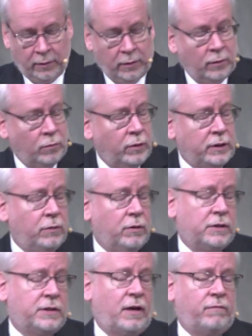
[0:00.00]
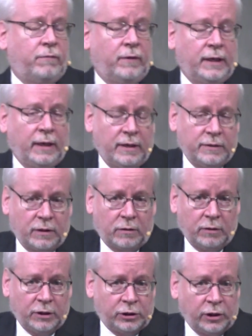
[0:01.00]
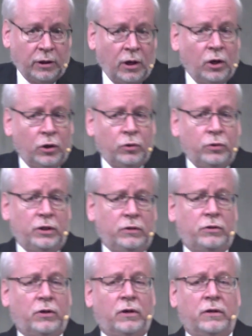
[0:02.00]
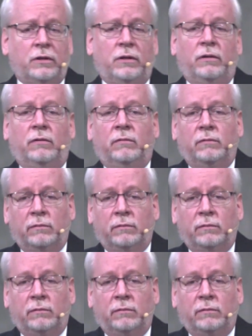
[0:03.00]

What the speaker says: When you are suffering as a Christian, who do you turn to?